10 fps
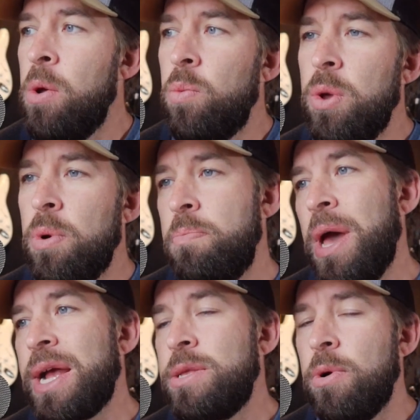we went
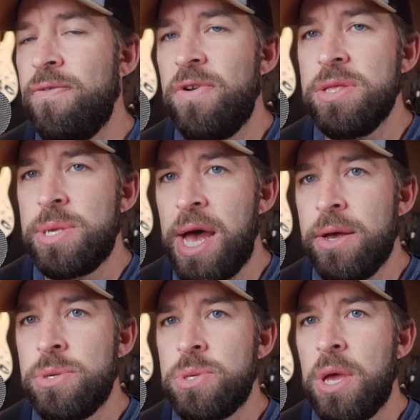back to our friend's
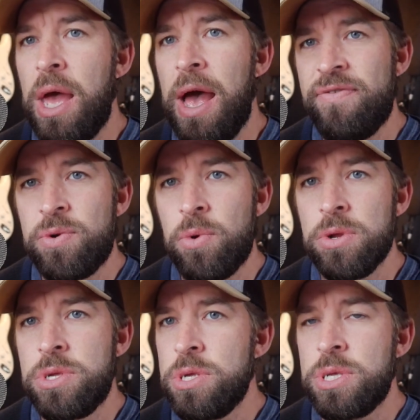house
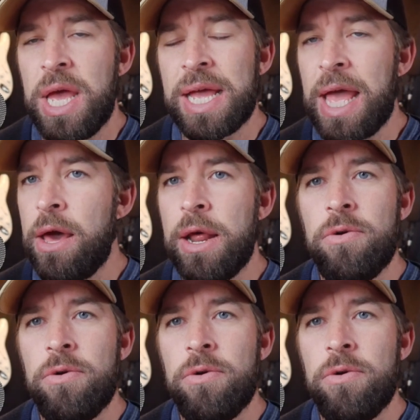afterwards just to hang out.